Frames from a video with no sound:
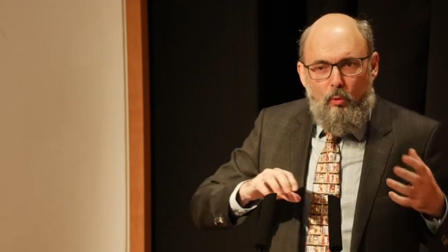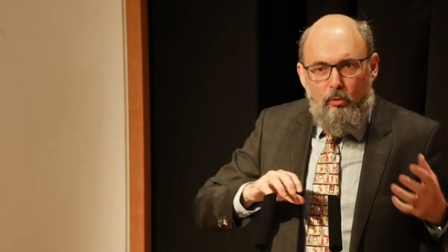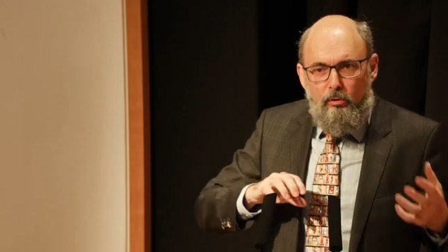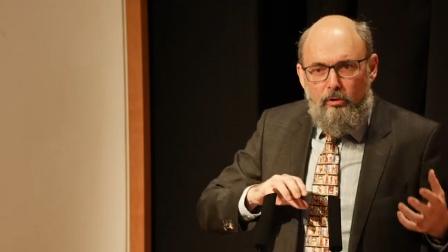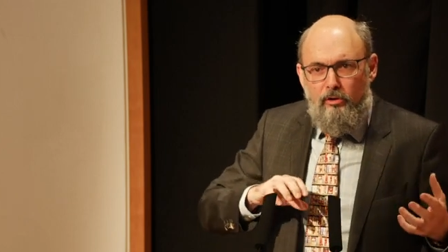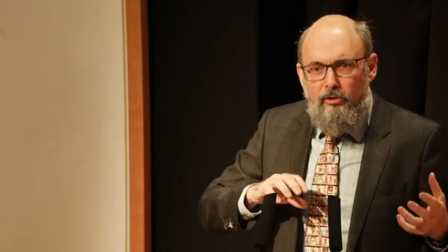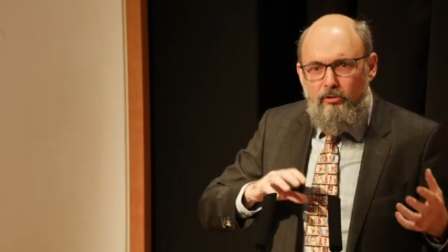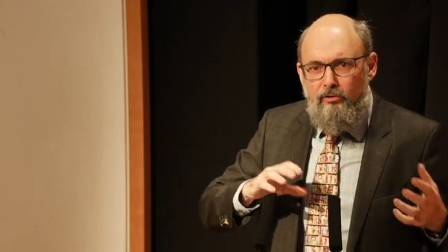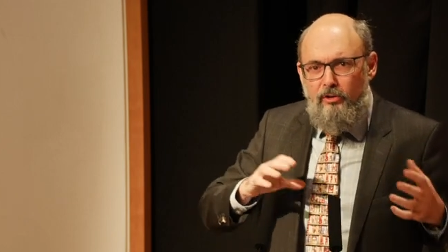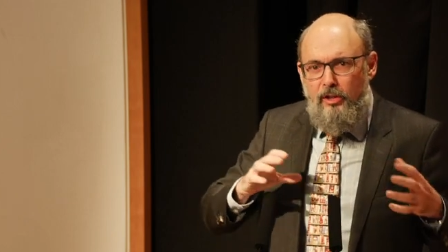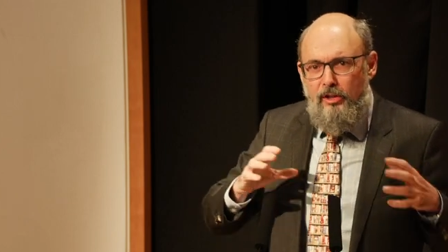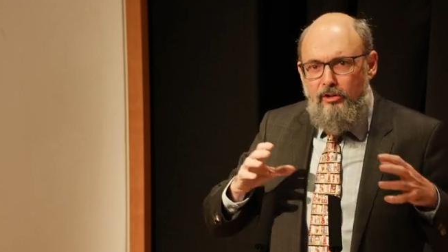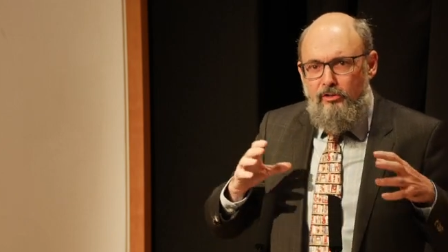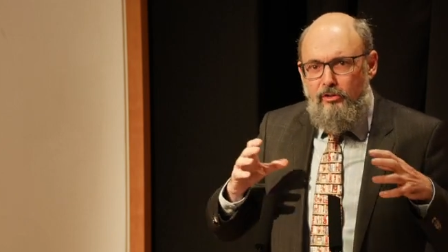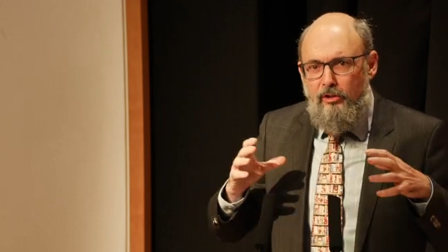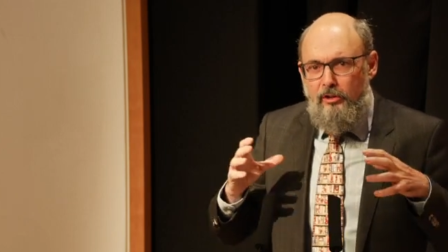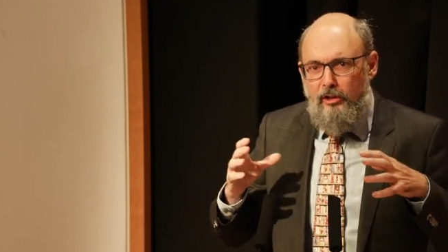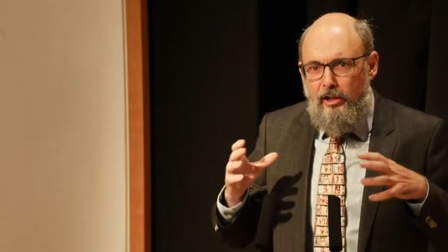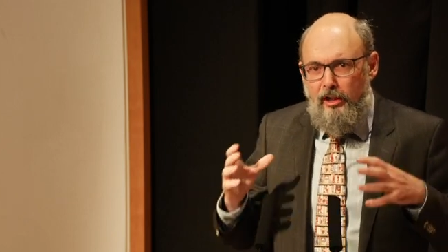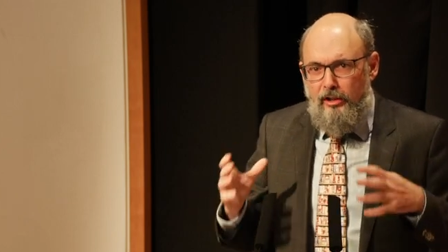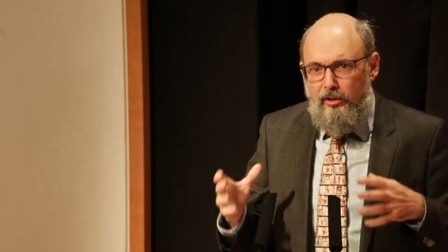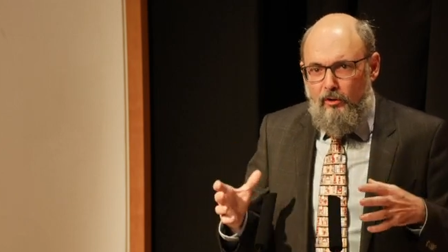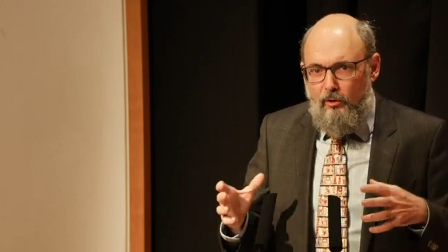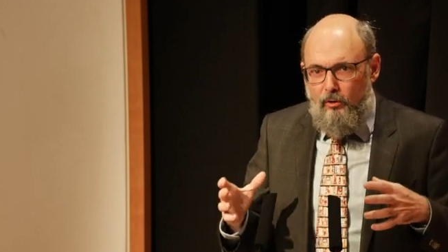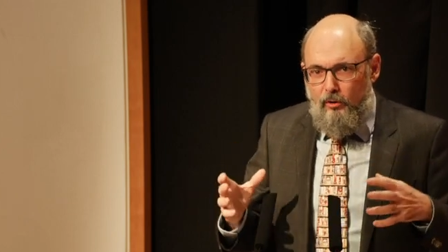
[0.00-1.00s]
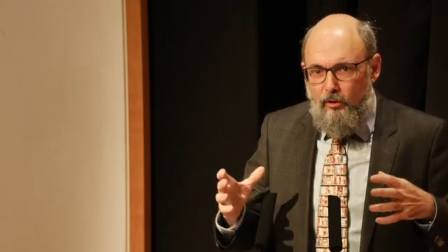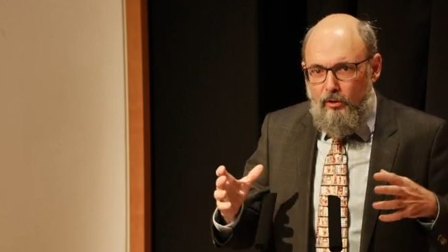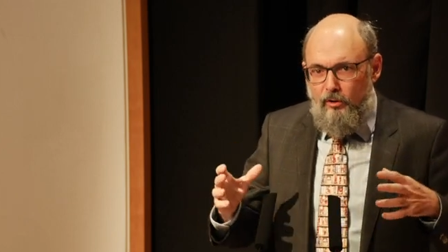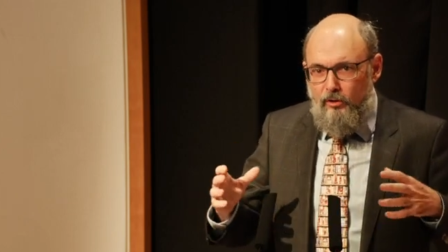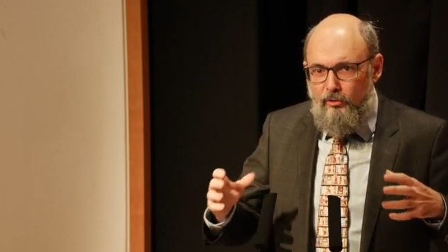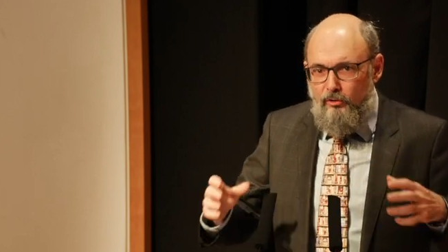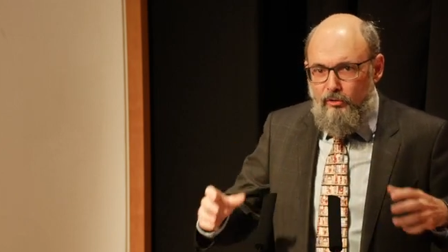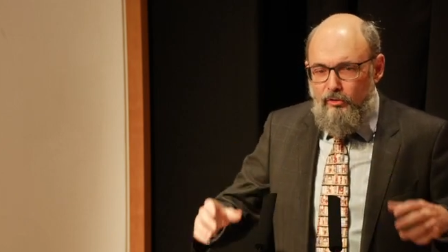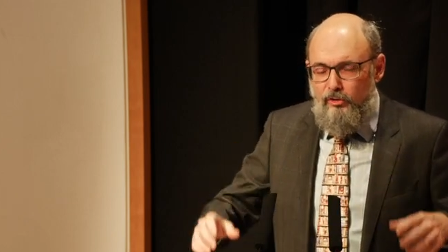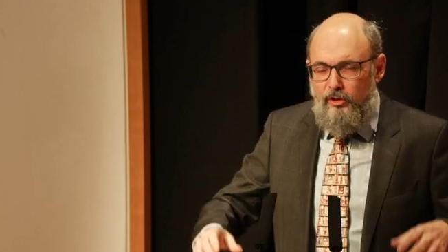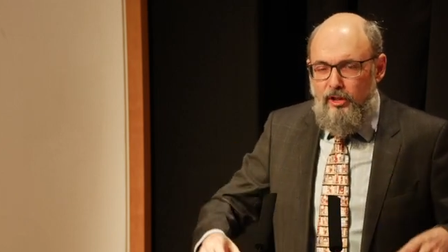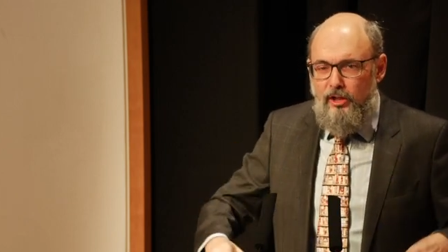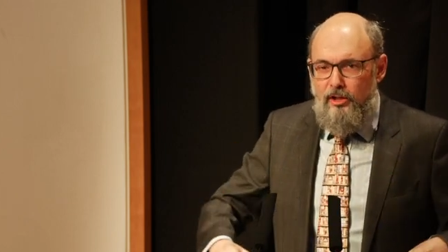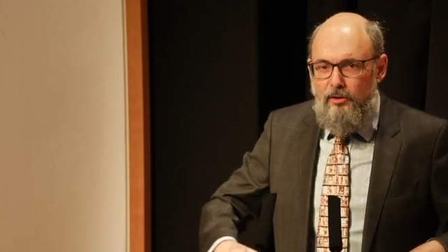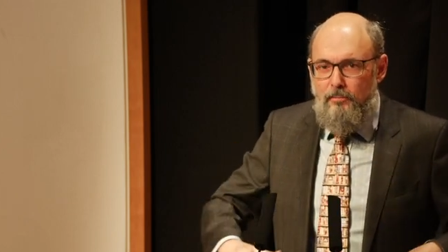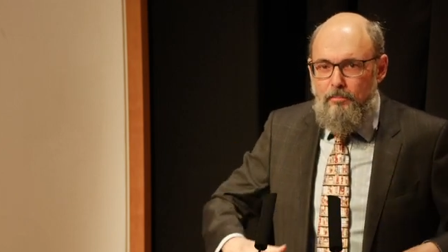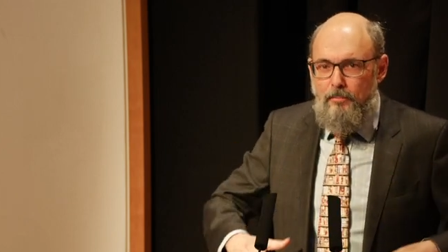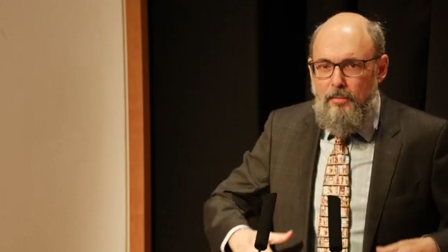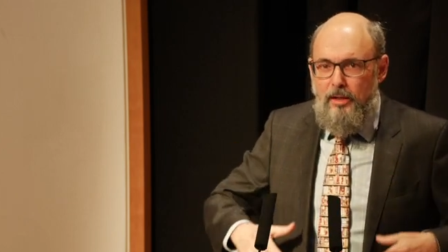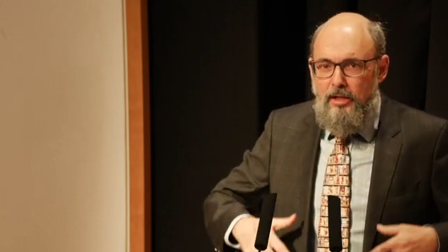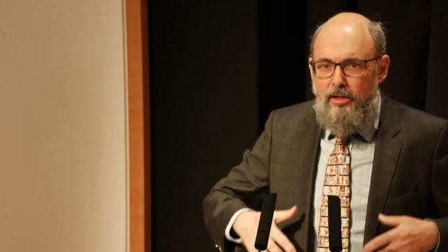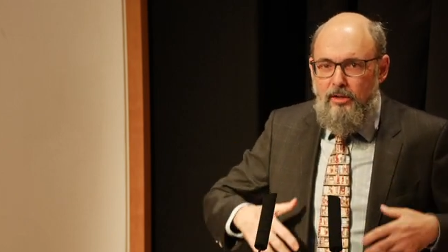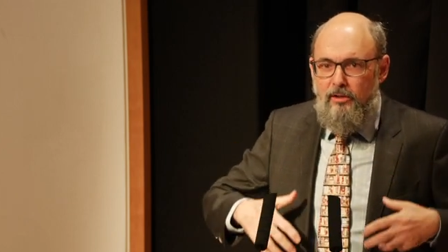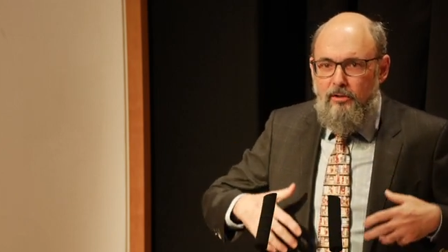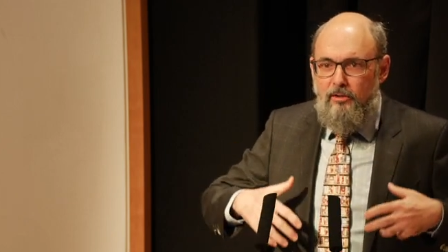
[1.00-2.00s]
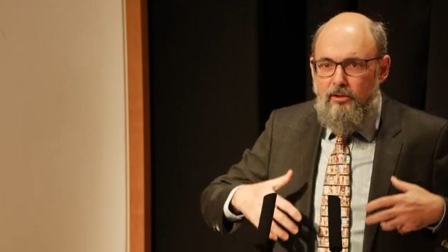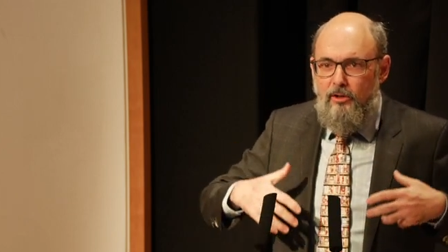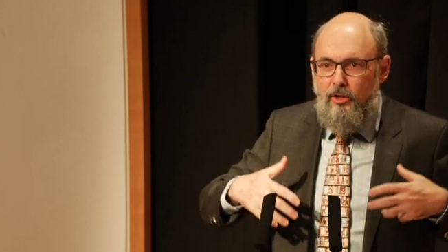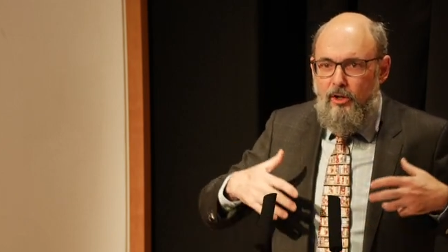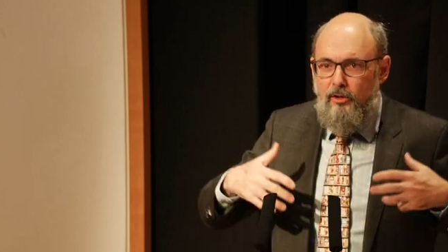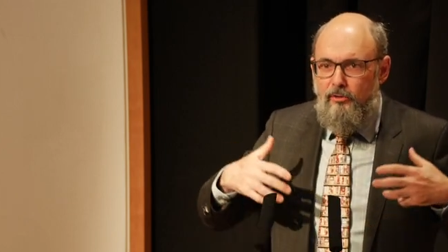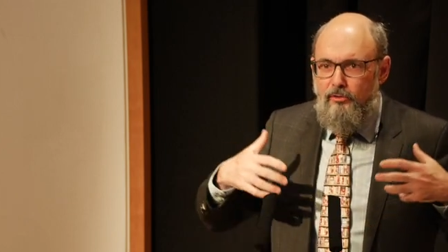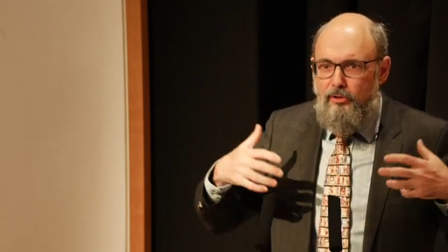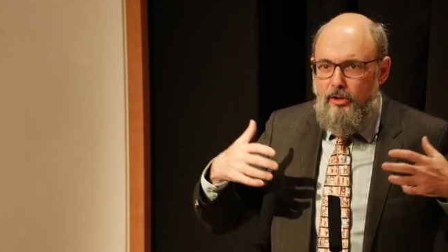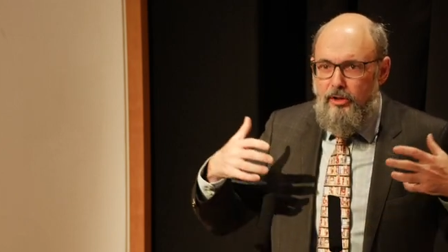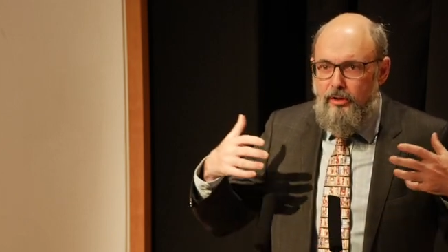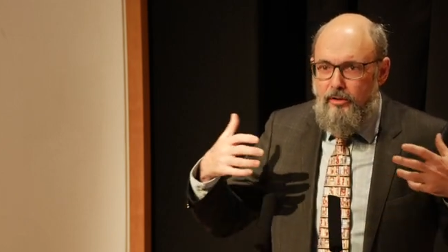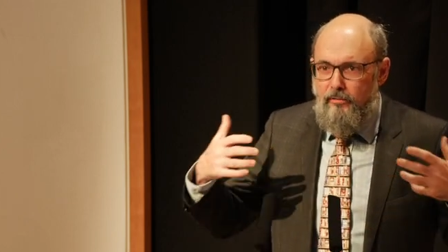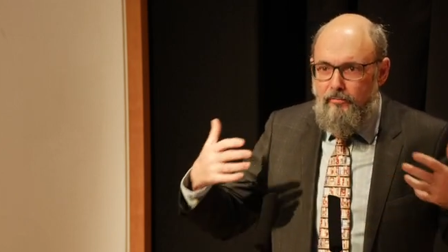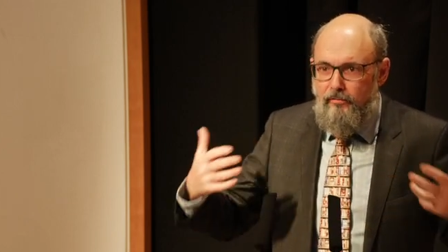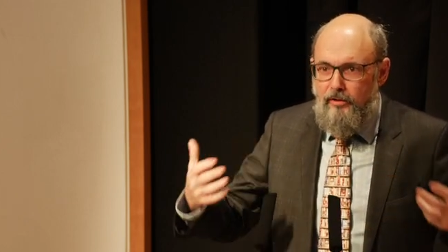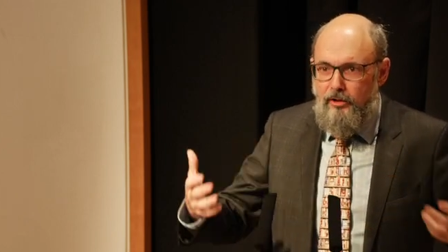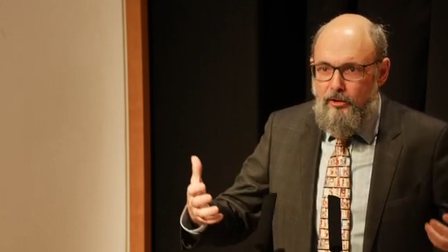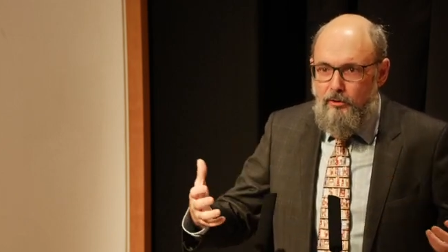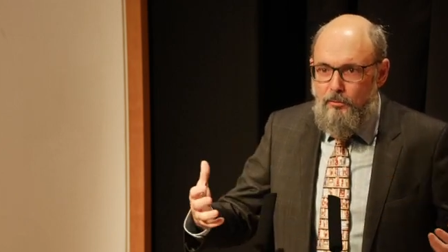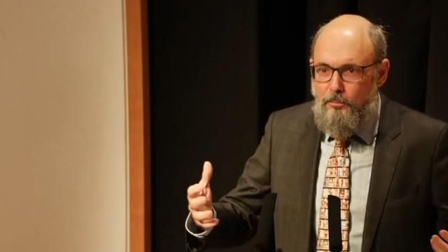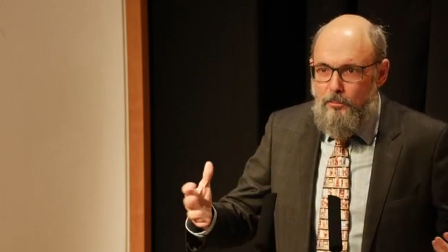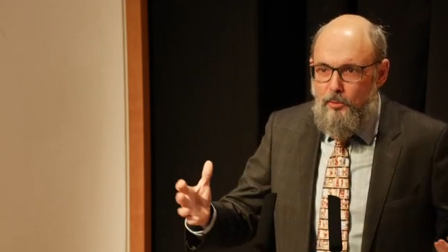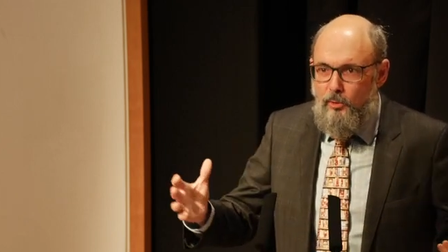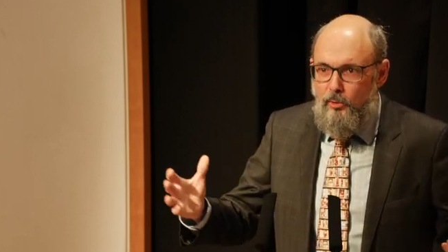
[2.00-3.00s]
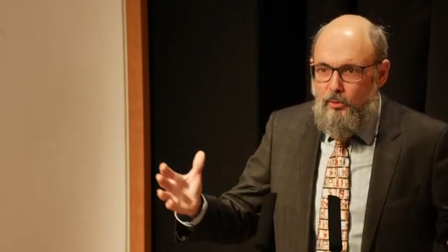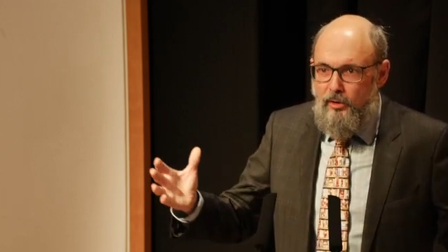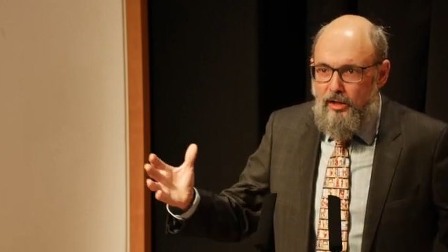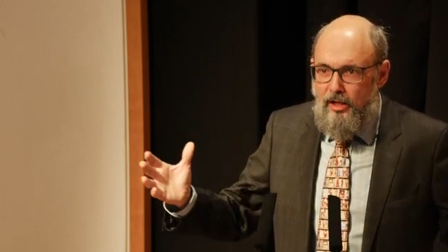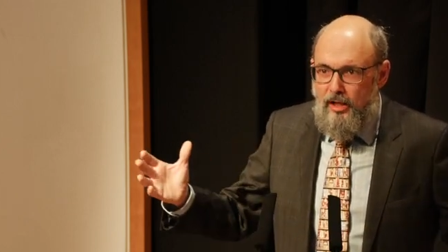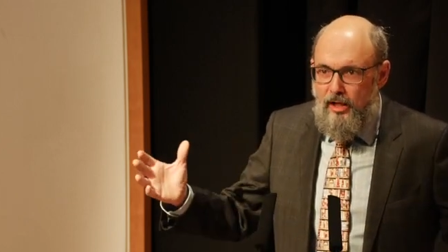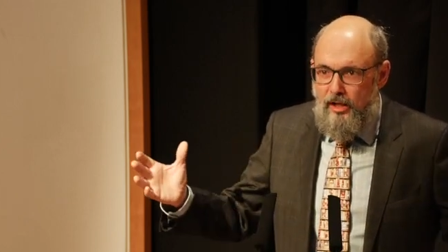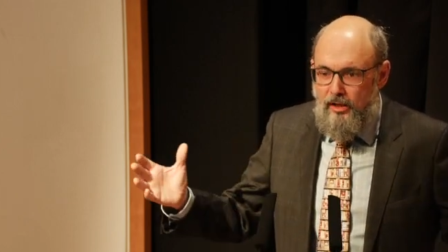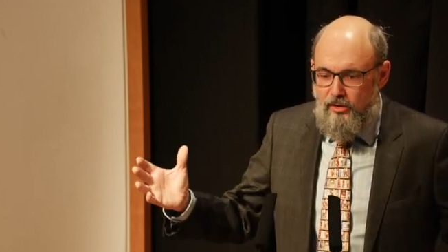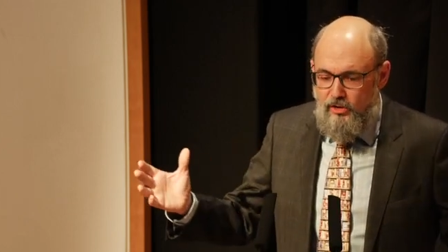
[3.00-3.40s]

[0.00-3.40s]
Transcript: organization like ours can make content available